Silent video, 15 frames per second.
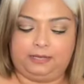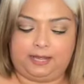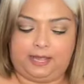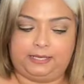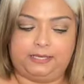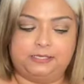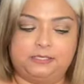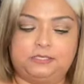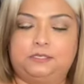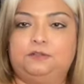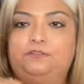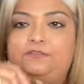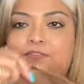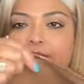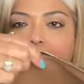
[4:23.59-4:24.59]
I can still
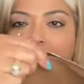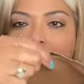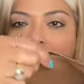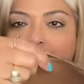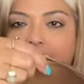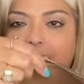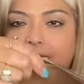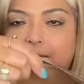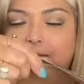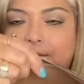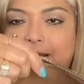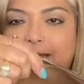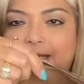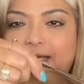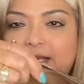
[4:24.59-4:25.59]
fit
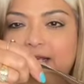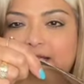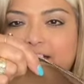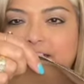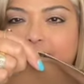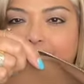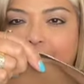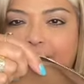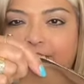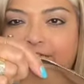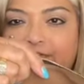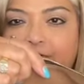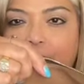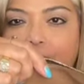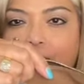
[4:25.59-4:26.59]
my keys, my
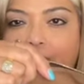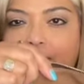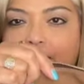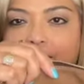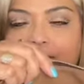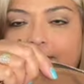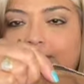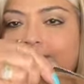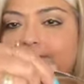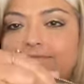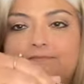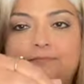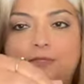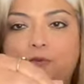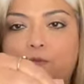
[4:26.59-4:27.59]
phone
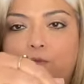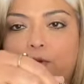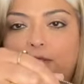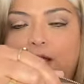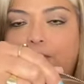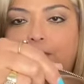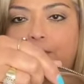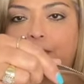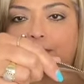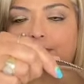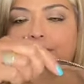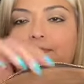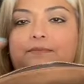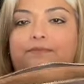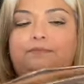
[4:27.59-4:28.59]
without a
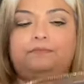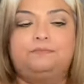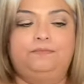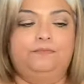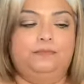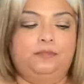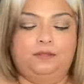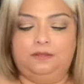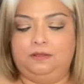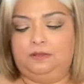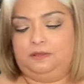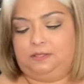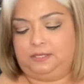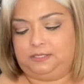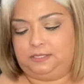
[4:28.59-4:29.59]
problem.
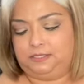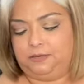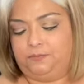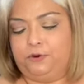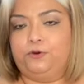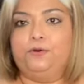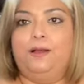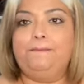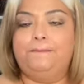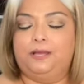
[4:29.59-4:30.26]
Let's zip her up.